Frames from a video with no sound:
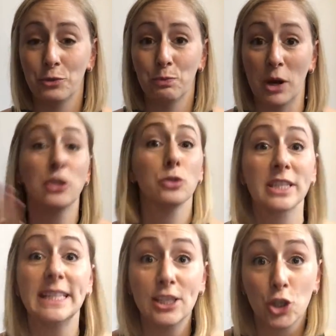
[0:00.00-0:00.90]
When you
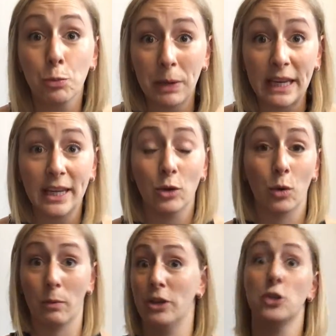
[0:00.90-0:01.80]
sneeze, you pee,
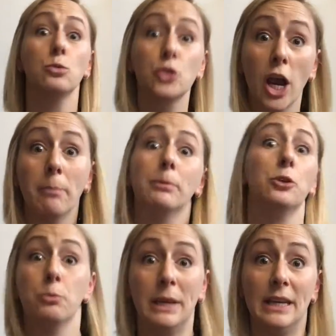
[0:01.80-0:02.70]
or when you jump,
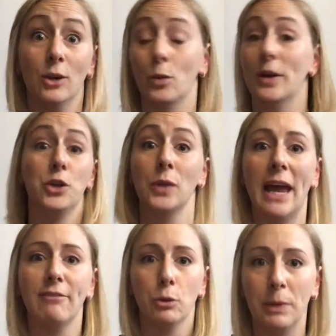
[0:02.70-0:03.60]
you pee, or when you
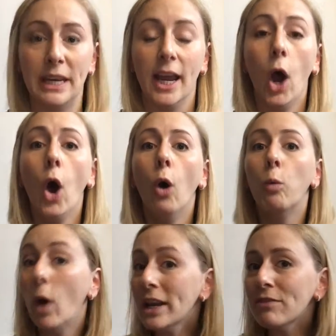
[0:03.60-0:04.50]
laugh, you pee.
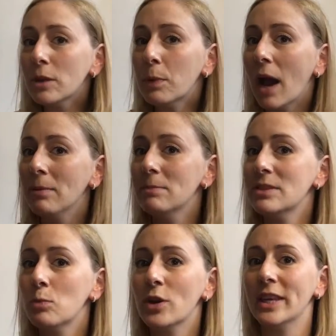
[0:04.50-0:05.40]
What if the problem
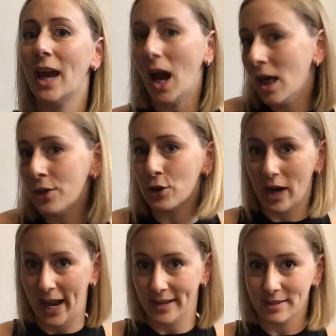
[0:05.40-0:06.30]
is more the other
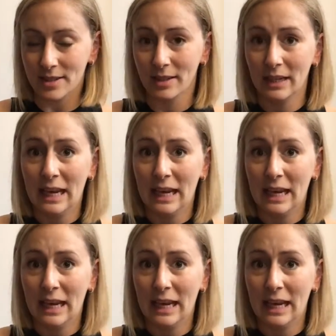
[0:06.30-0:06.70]
end?